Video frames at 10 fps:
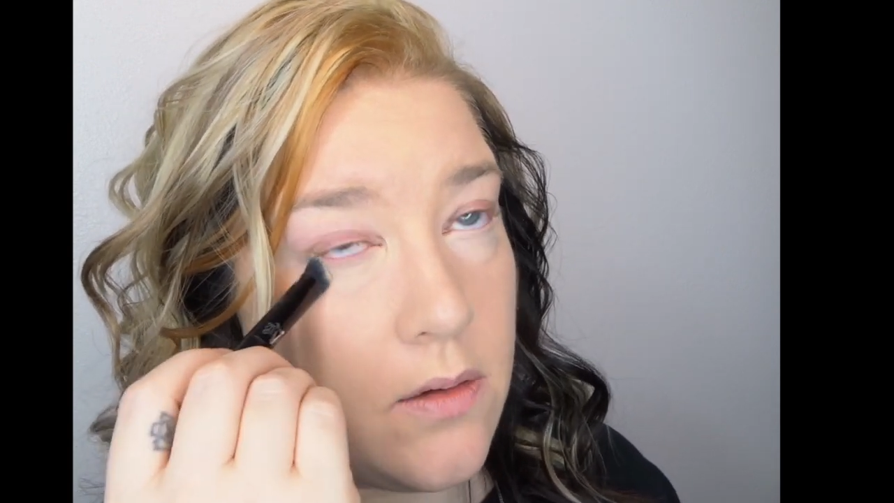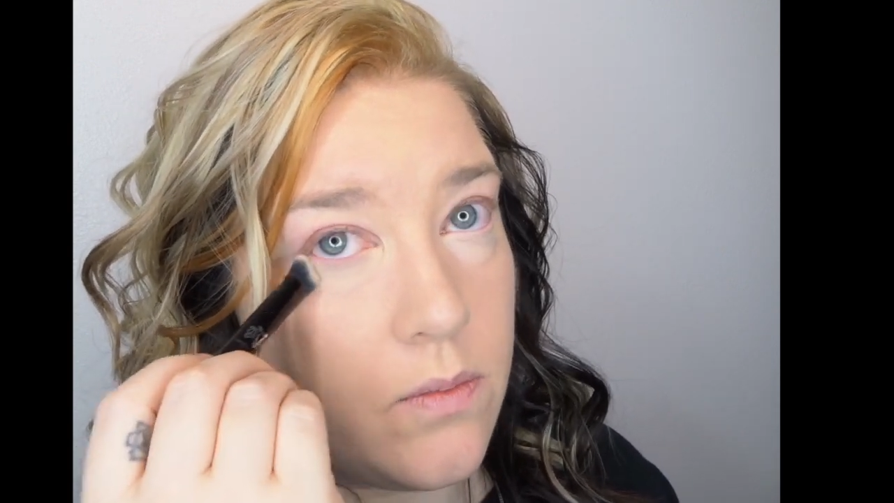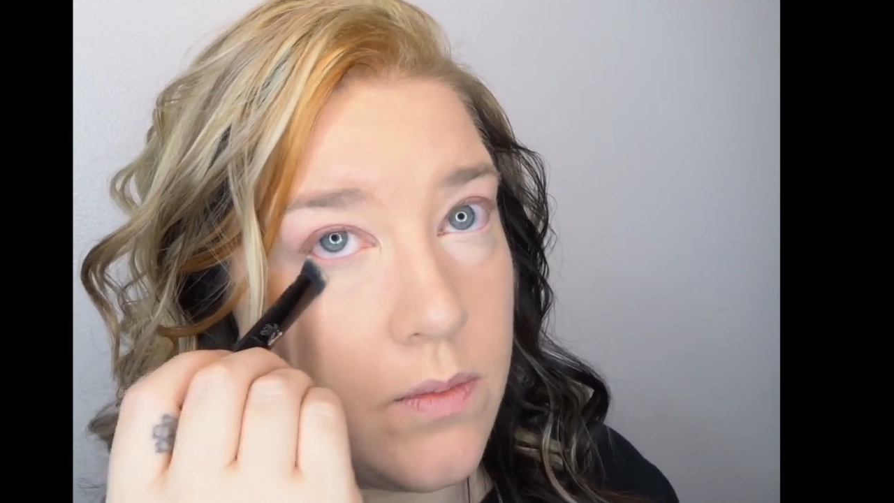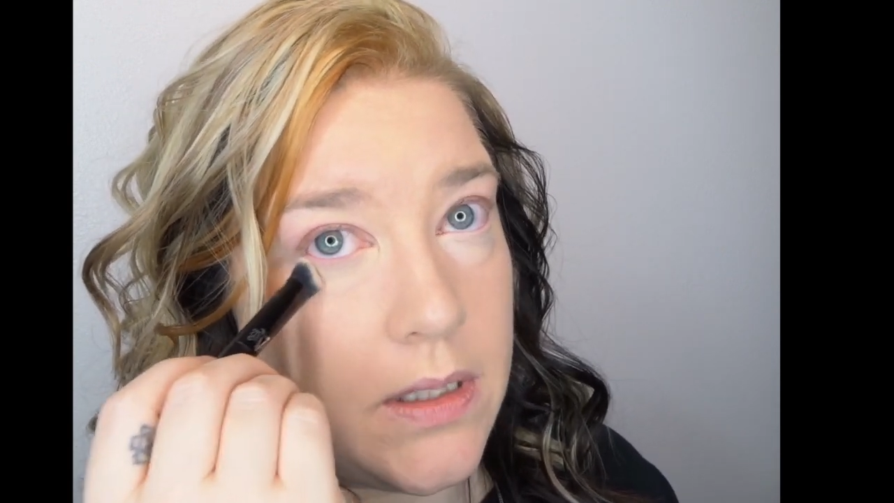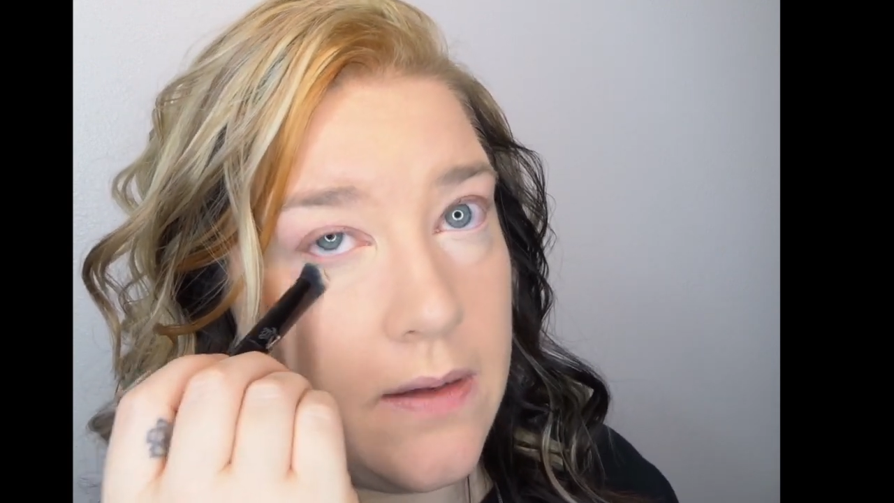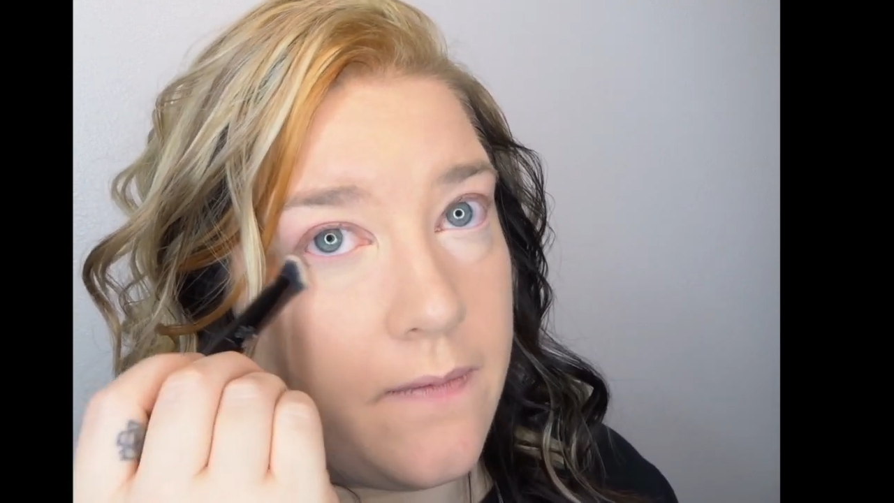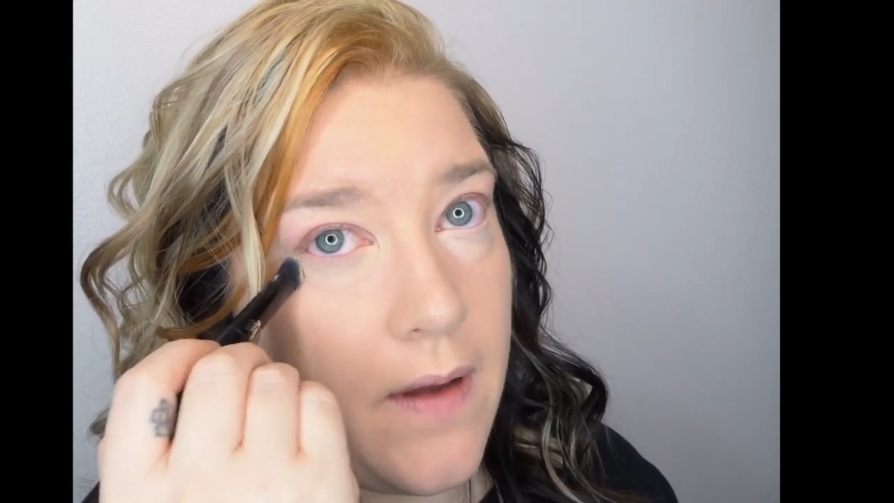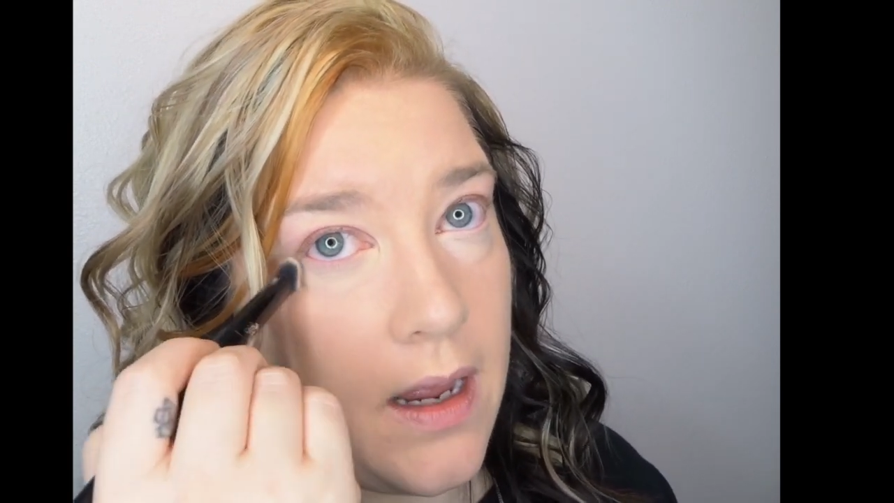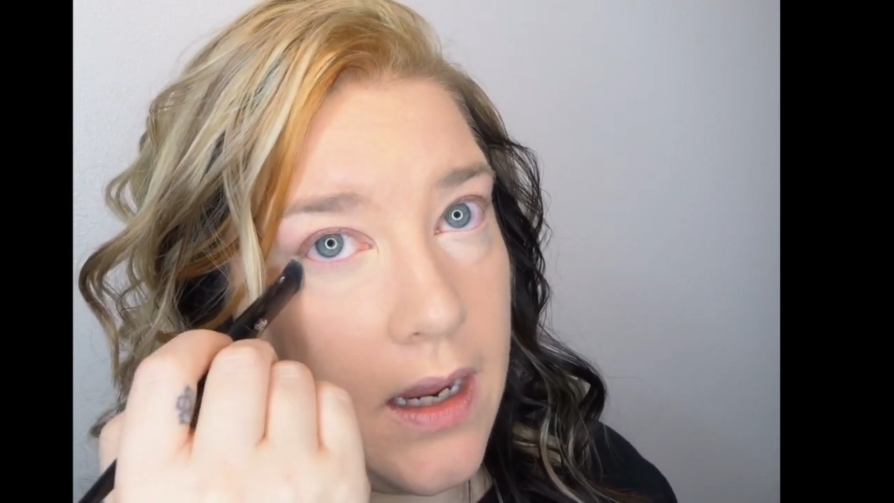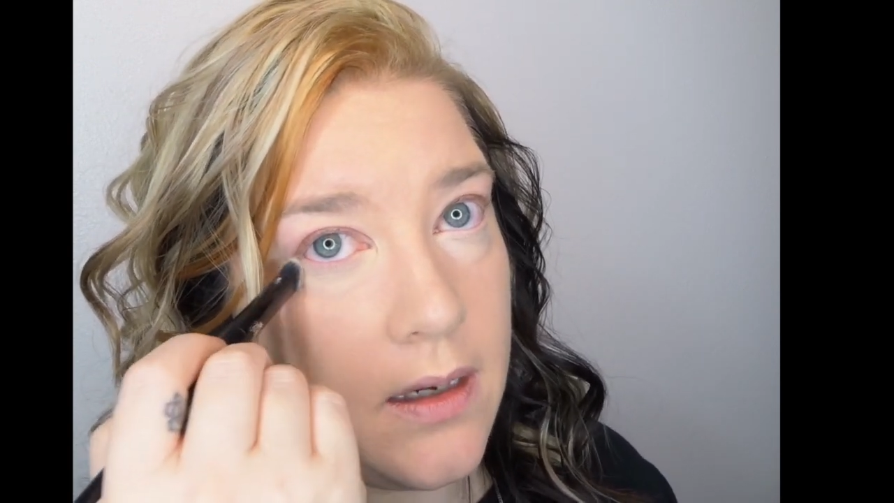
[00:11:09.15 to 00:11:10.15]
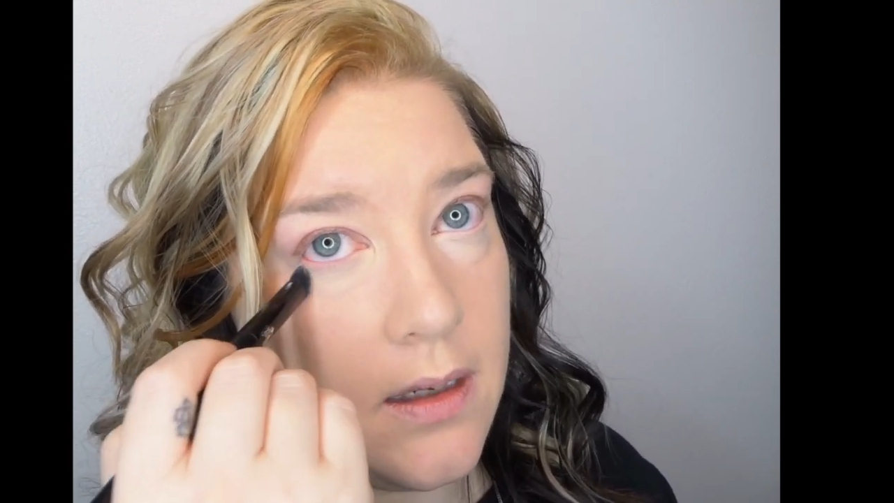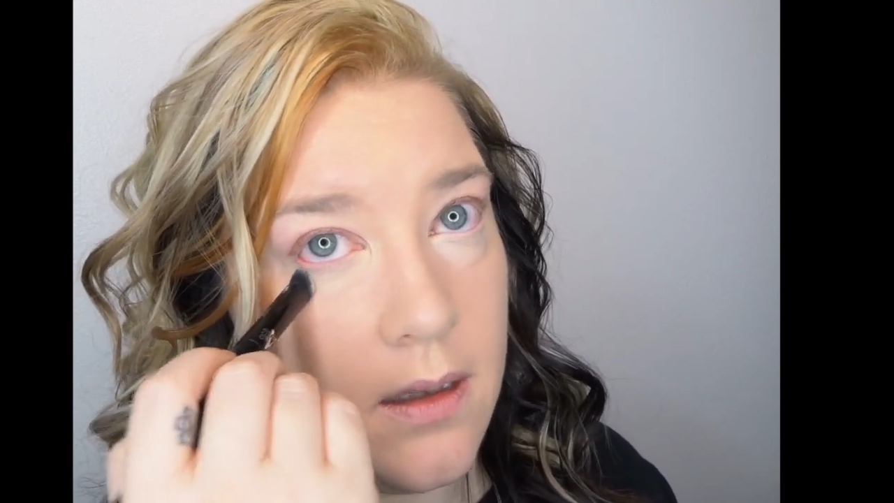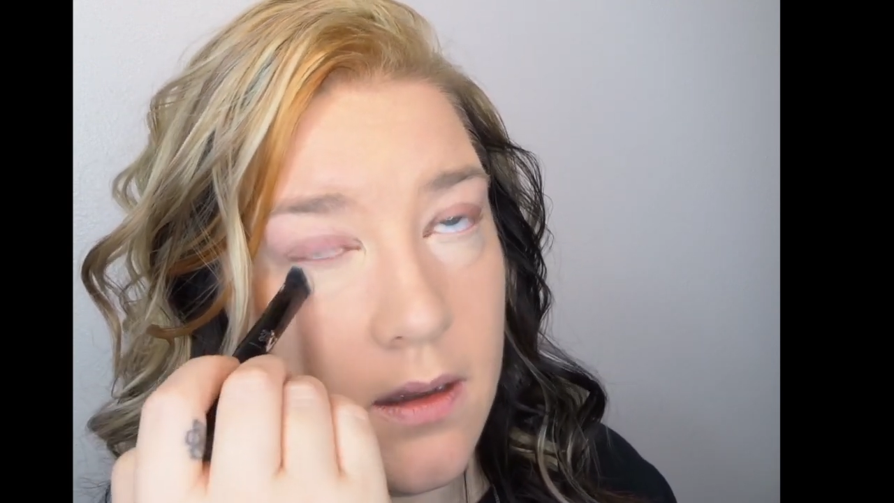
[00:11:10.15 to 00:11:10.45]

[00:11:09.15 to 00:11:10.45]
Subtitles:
They're really fine.